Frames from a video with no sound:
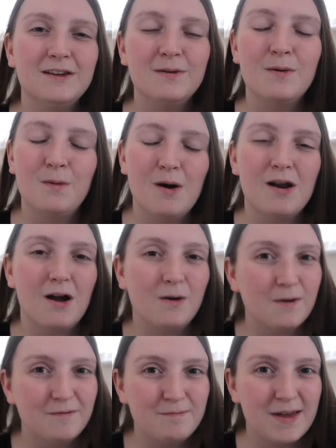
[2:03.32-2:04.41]
you all along
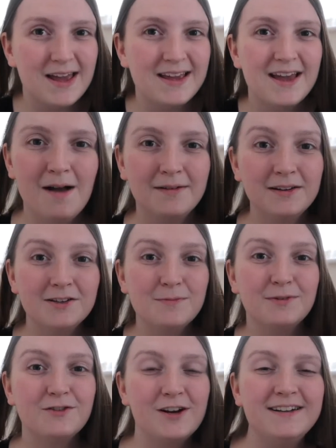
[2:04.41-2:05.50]
with me. I'm going to jump
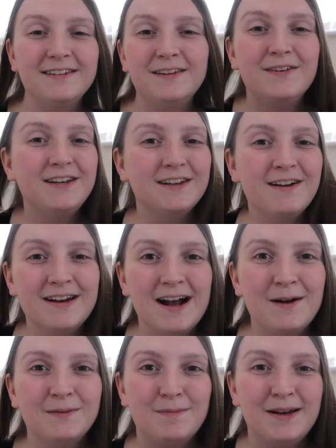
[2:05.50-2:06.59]
straight into the video
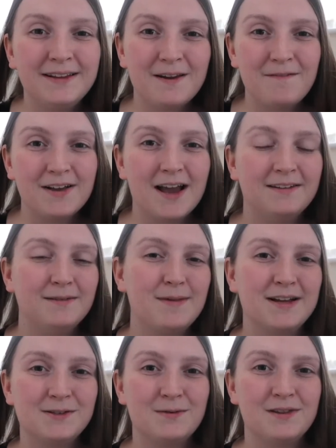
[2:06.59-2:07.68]
now, so please don't forget to
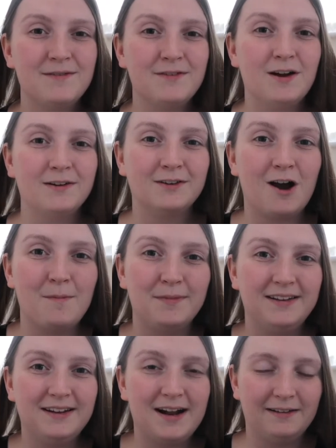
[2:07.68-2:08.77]
make sure that you've liked,
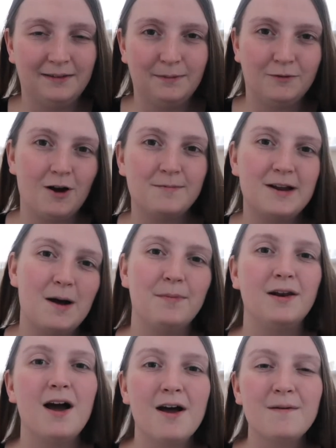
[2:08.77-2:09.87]
commented and subscribed down
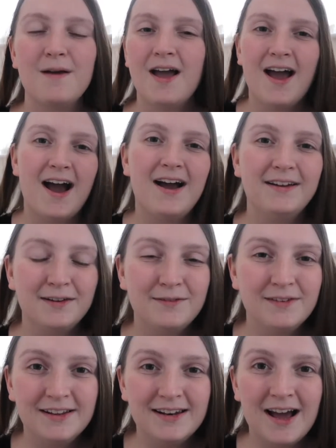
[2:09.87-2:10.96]
below. And
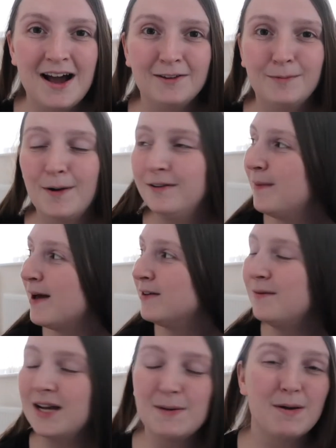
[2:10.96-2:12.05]
other than that, I suppose I better
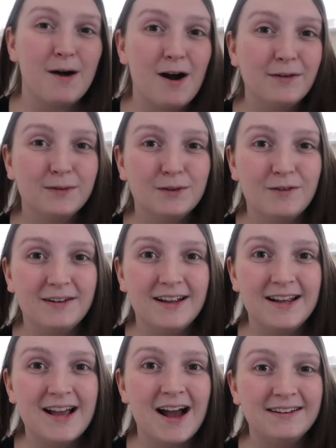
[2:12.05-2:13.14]
go and get my parcels
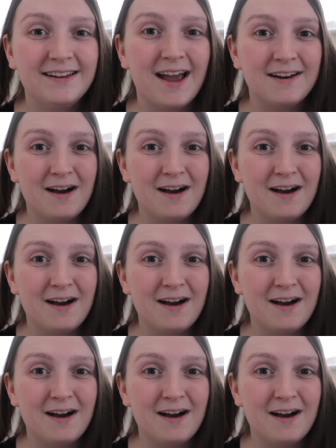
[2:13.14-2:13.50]
ready and head